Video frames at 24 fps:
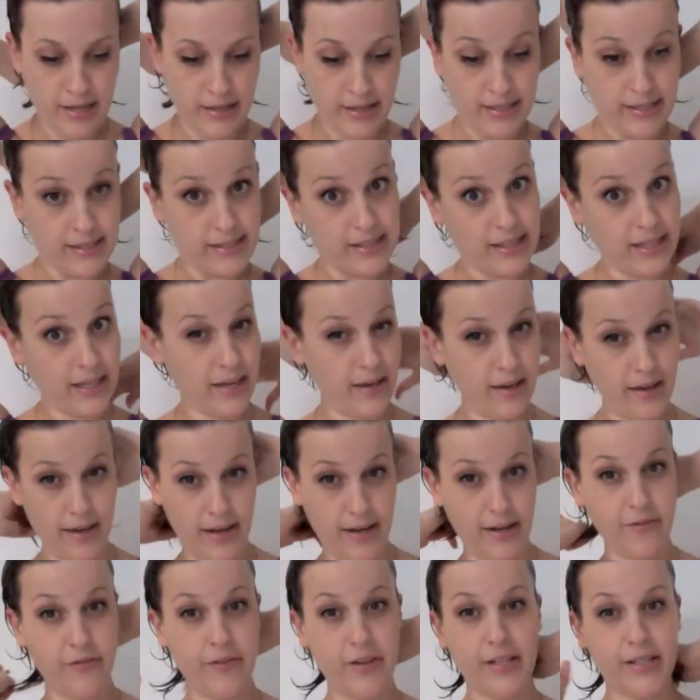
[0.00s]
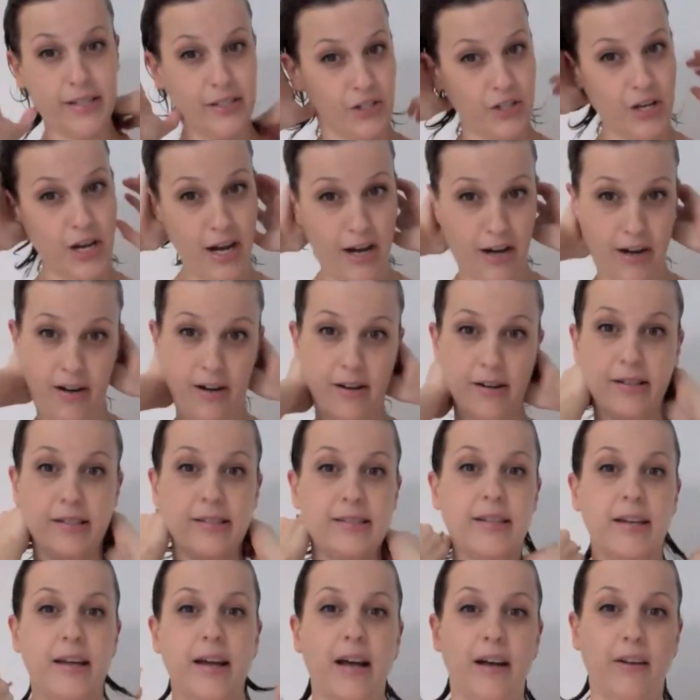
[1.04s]
this is the key to vintage hair, is
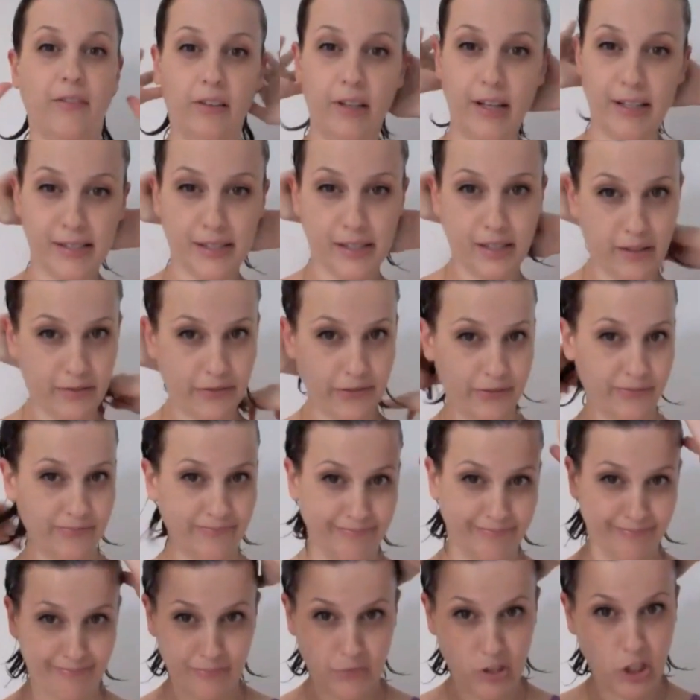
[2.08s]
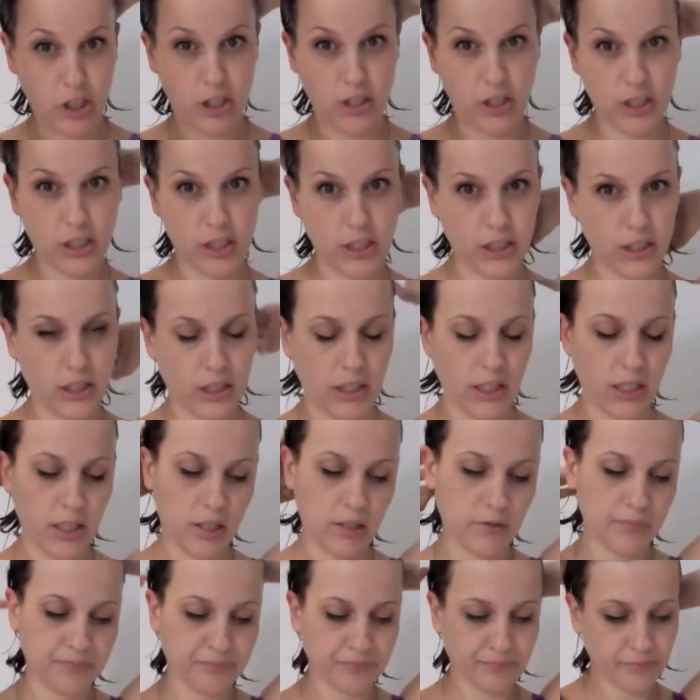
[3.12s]
to have lots of gook in your
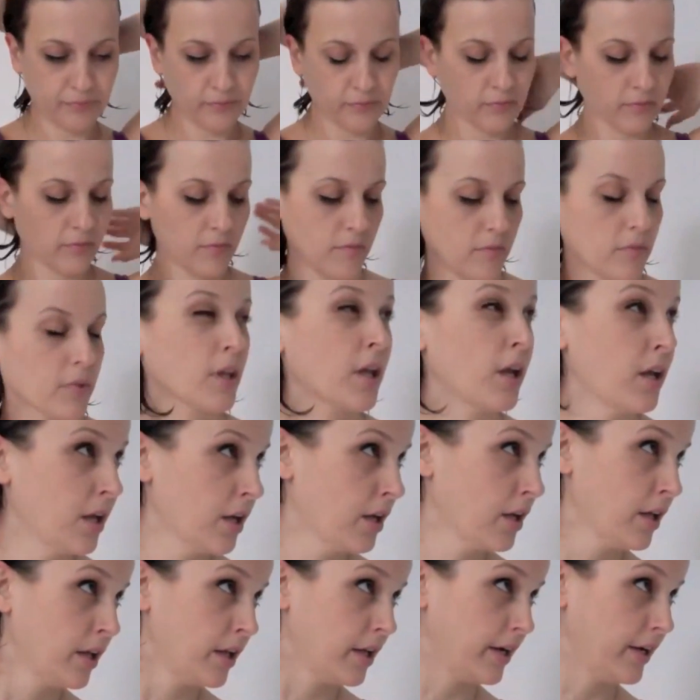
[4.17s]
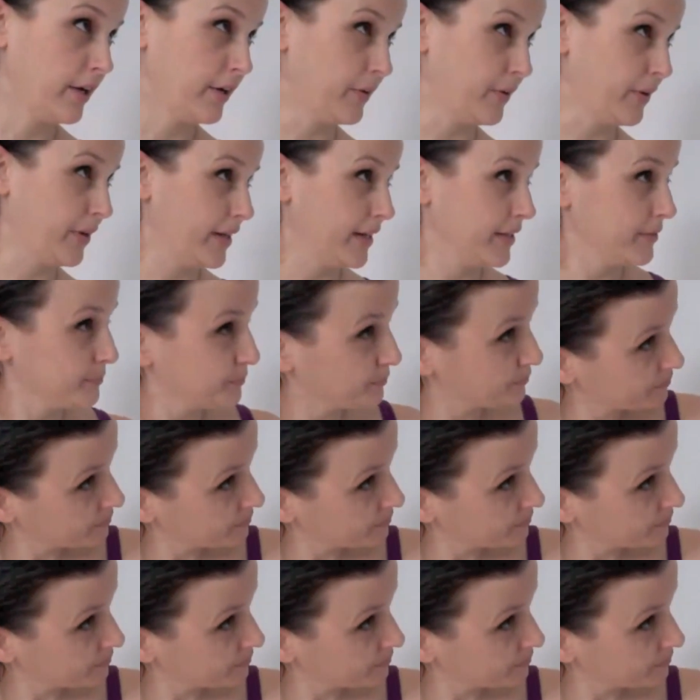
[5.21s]
hair. All right,